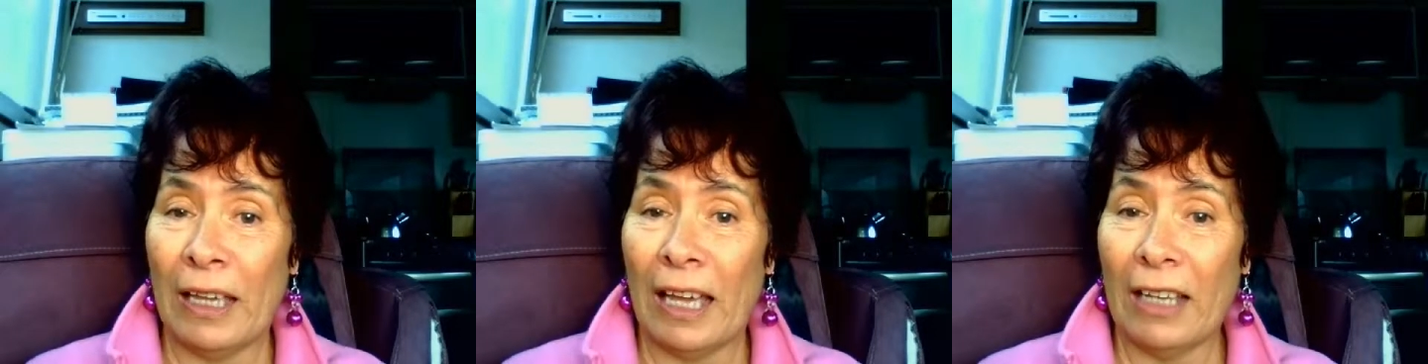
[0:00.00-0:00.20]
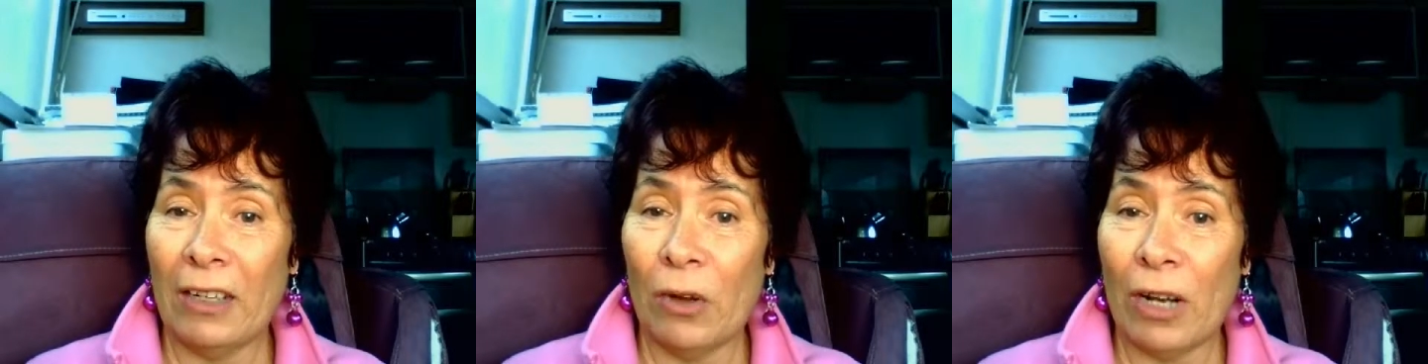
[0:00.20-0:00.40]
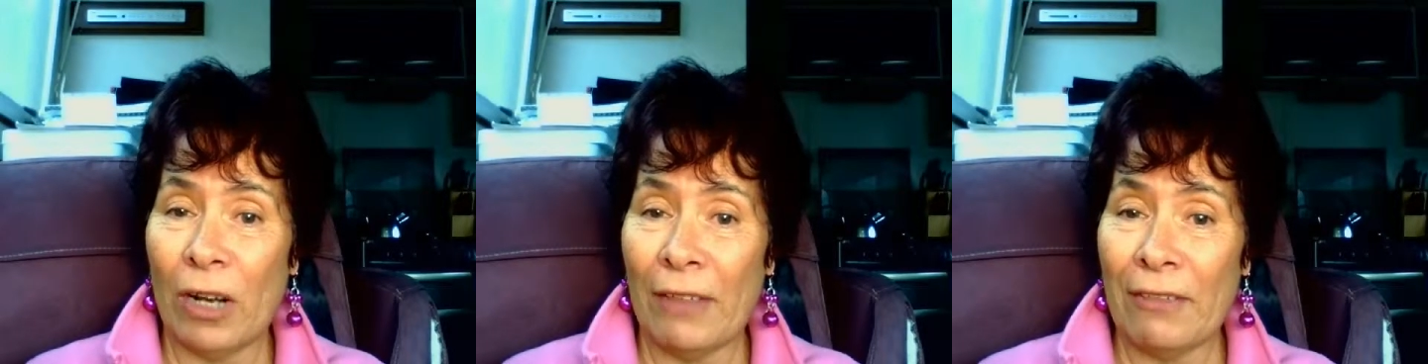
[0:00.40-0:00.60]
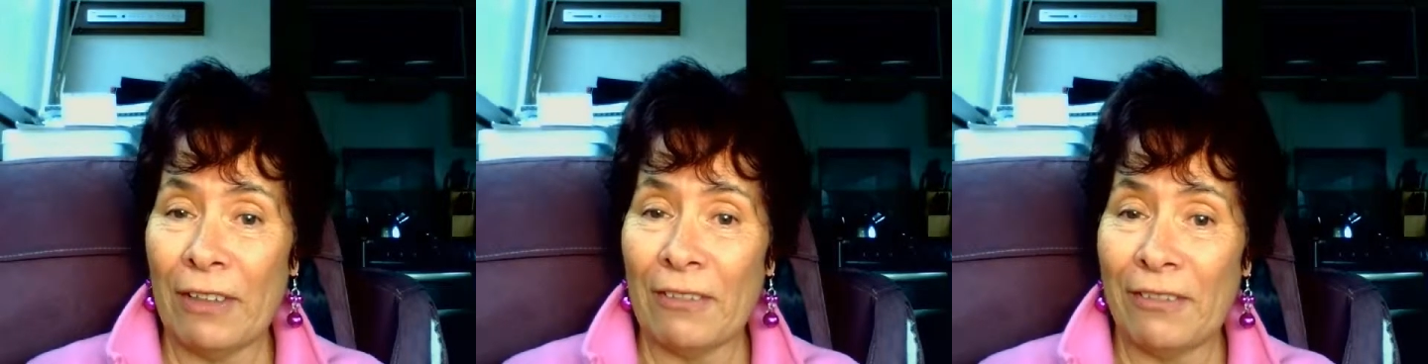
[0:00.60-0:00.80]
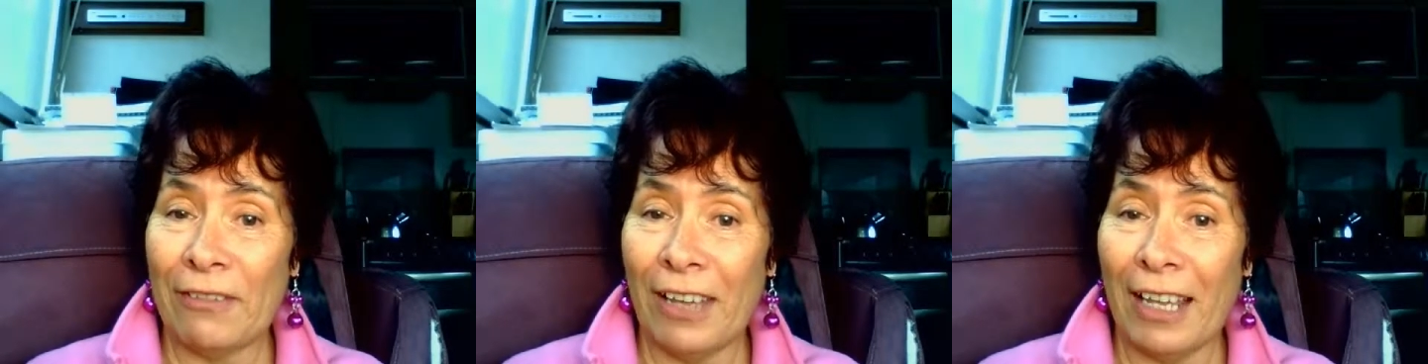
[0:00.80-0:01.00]
are not
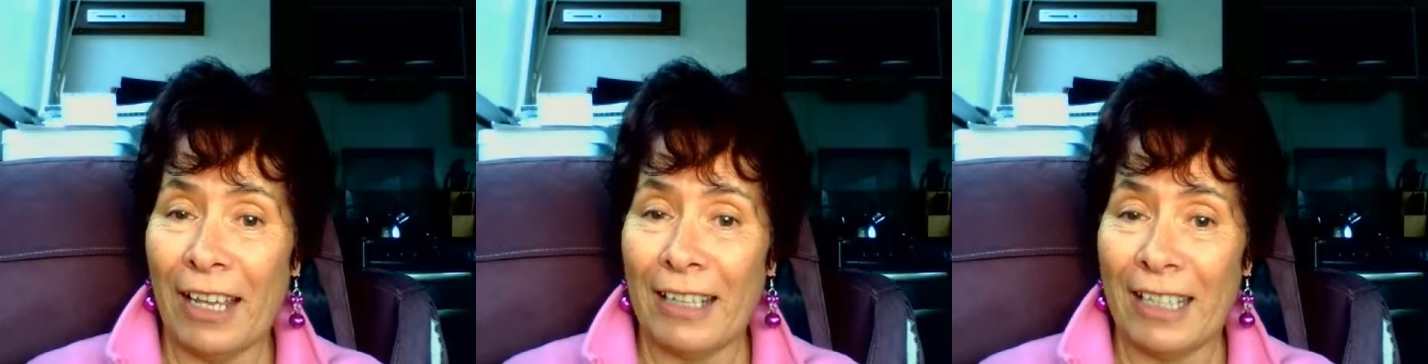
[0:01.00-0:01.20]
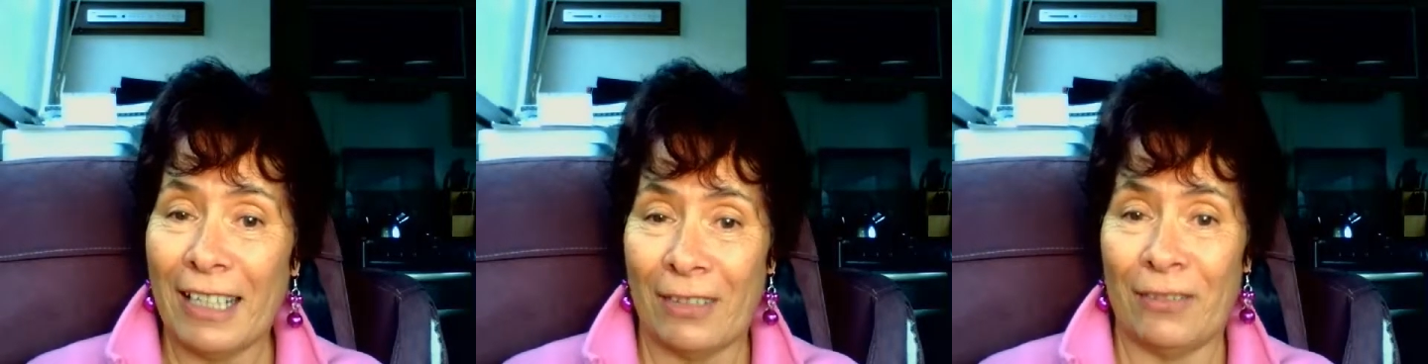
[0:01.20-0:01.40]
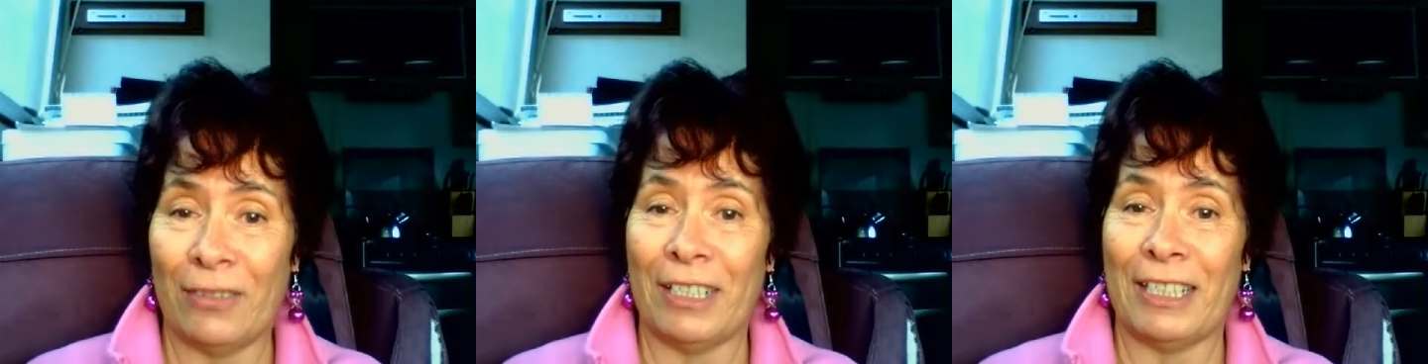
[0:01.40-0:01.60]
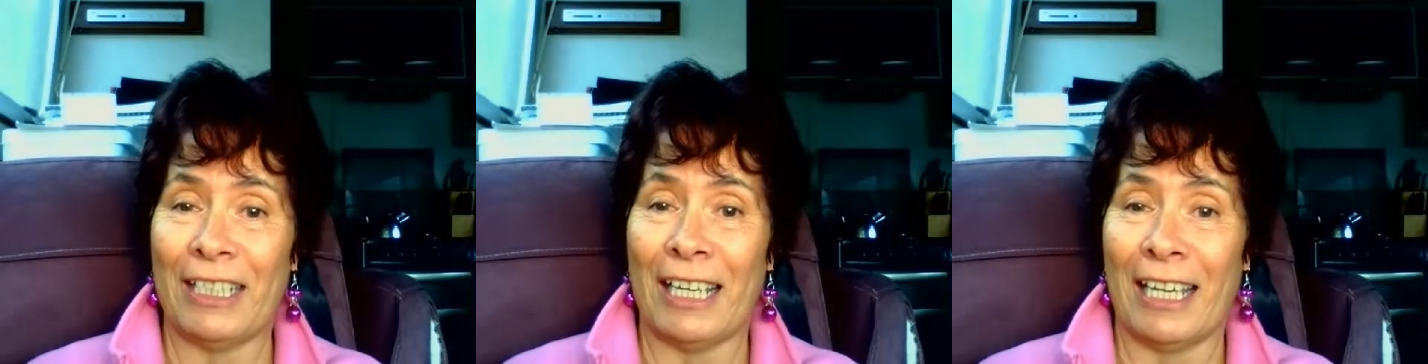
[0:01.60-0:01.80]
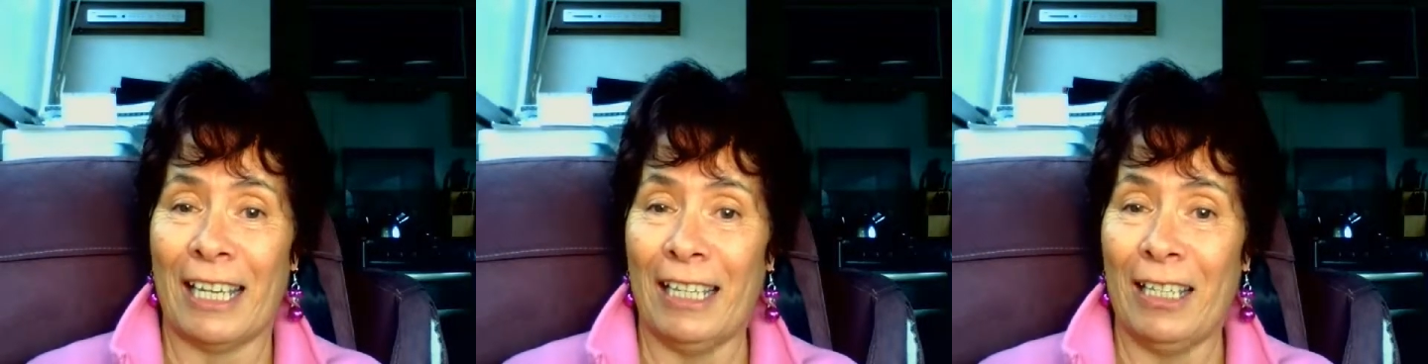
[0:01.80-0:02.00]
having fun every
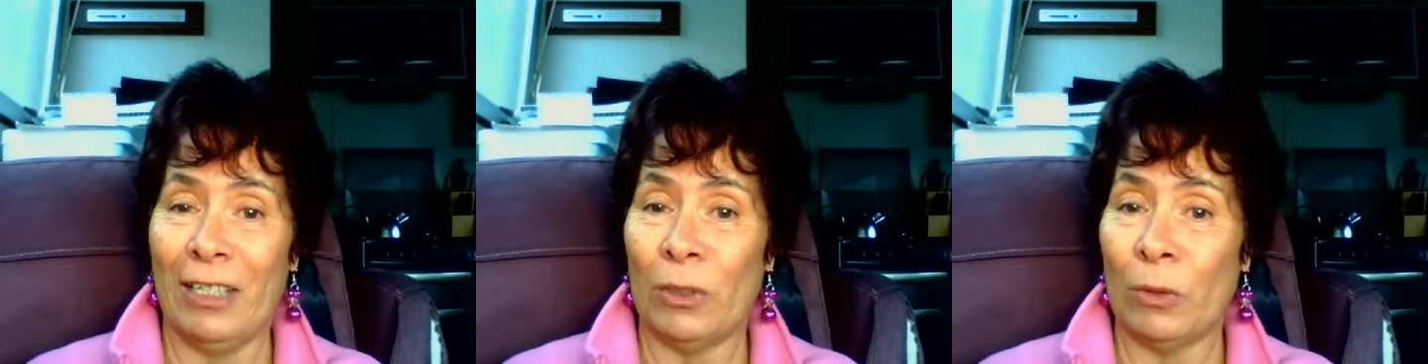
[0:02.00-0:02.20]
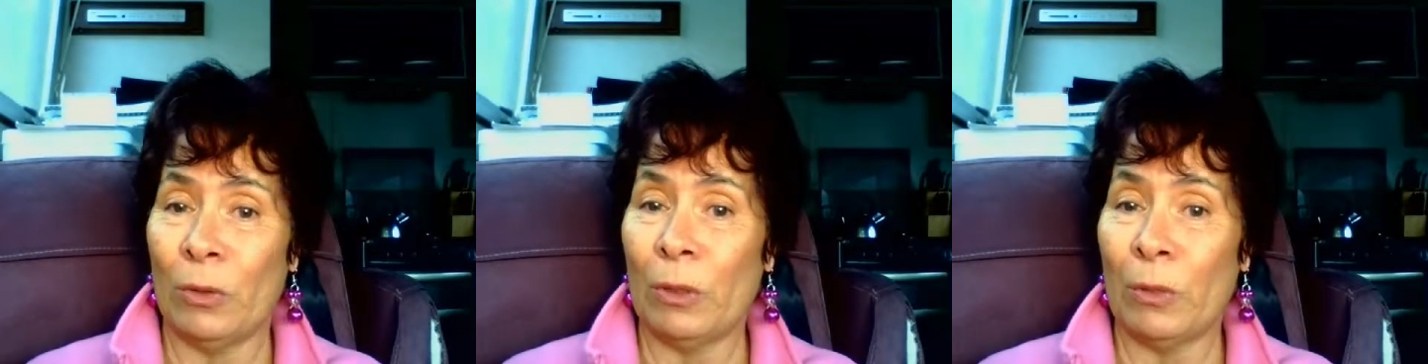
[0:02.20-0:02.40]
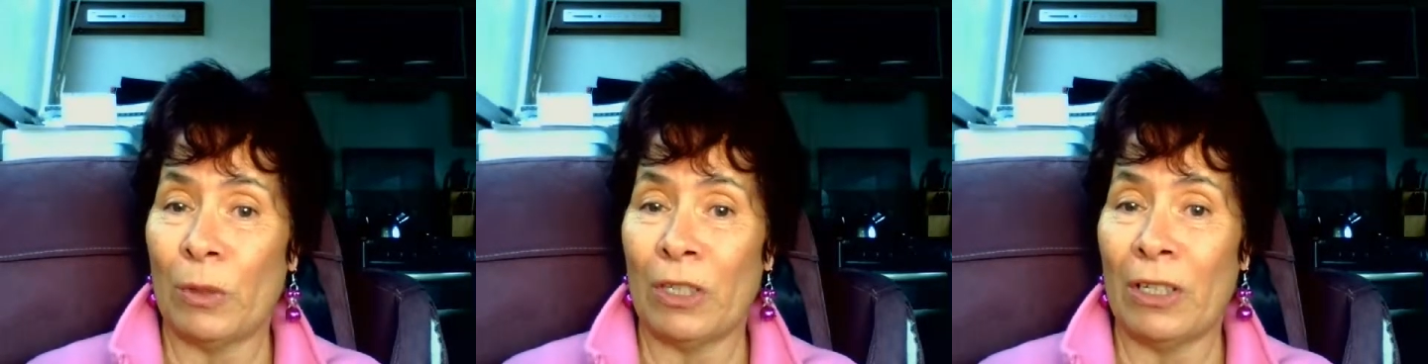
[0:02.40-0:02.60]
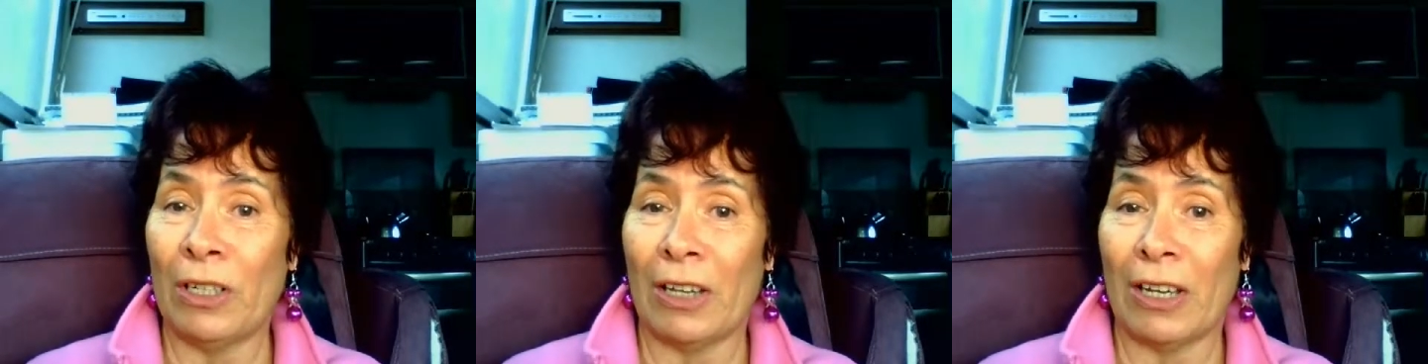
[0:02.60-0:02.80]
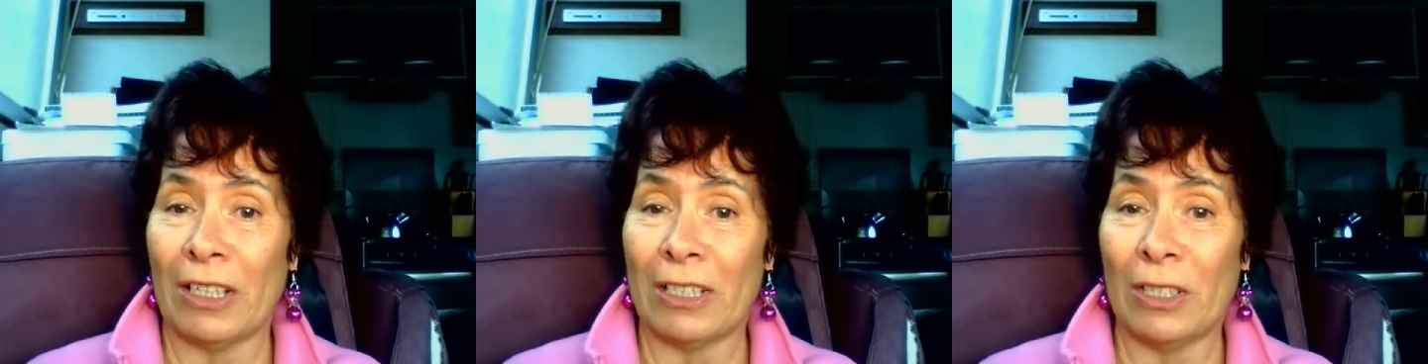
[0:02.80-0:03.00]
day doing what you
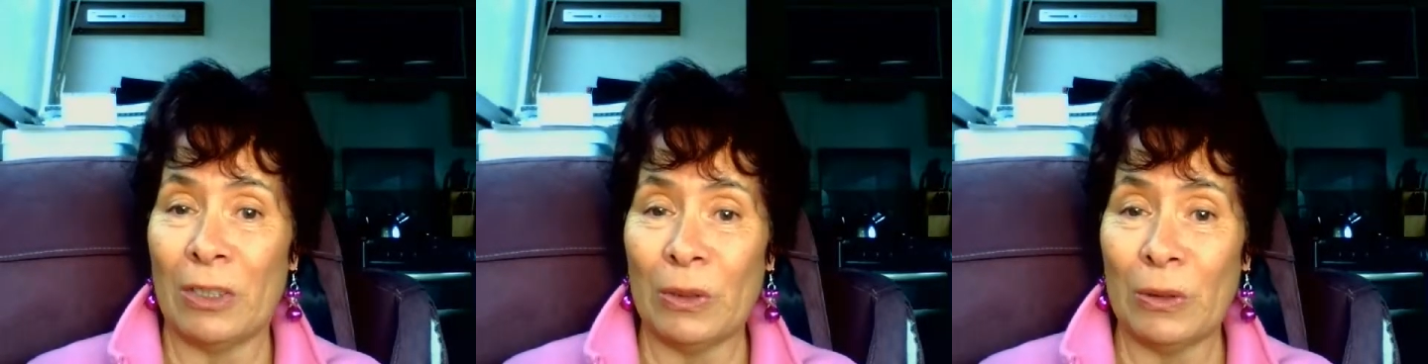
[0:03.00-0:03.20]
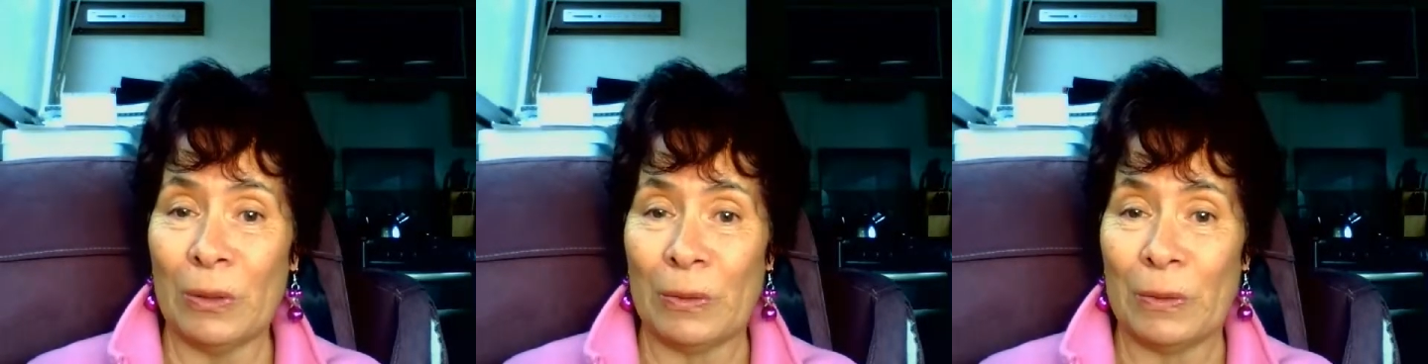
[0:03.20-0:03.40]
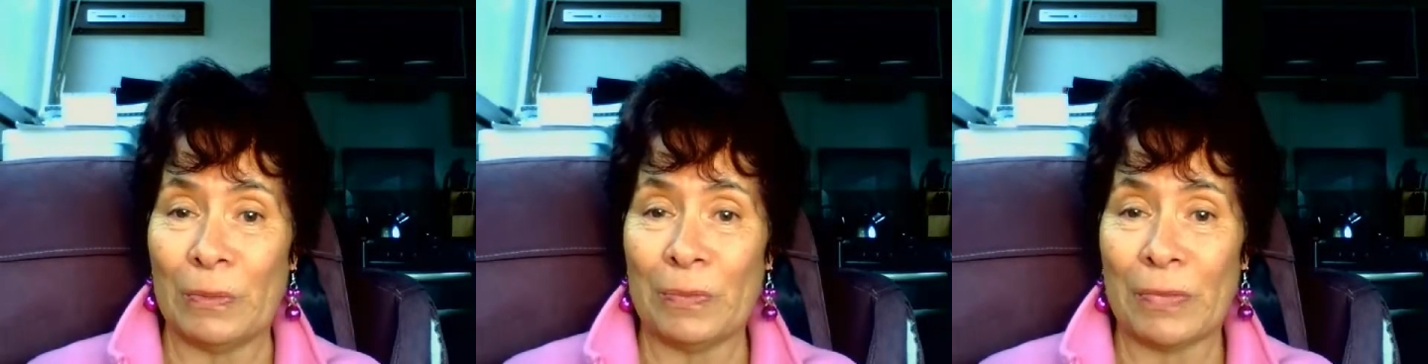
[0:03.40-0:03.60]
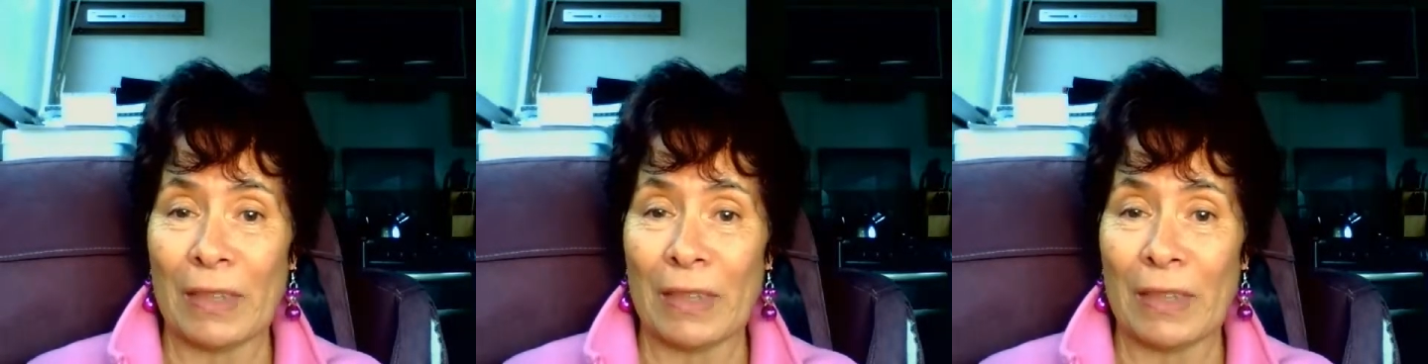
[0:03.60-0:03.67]
like to do?